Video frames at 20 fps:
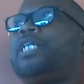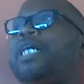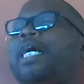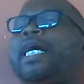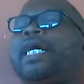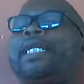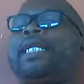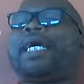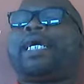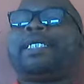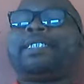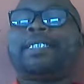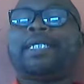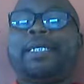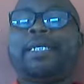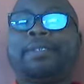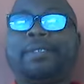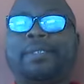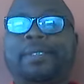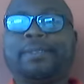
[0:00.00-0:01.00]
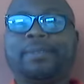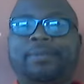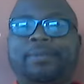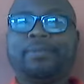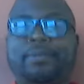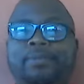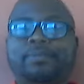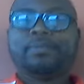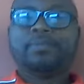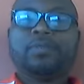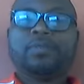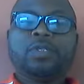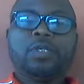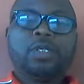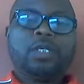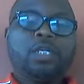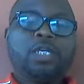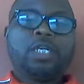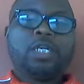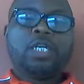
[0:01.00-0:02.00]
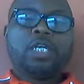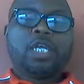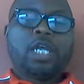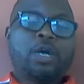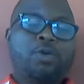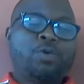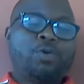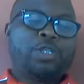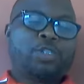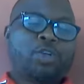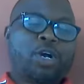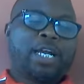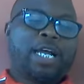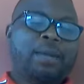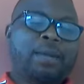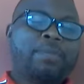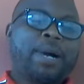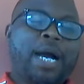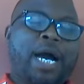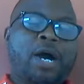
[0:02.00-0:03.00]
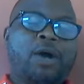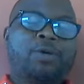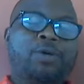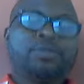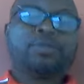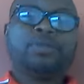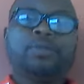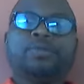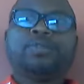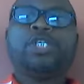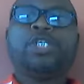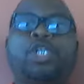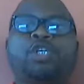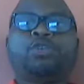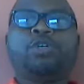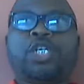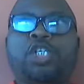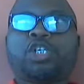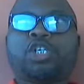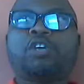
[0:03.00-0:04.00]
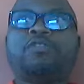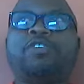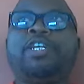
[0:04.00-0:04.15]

and 1919. And we talk about the creation of the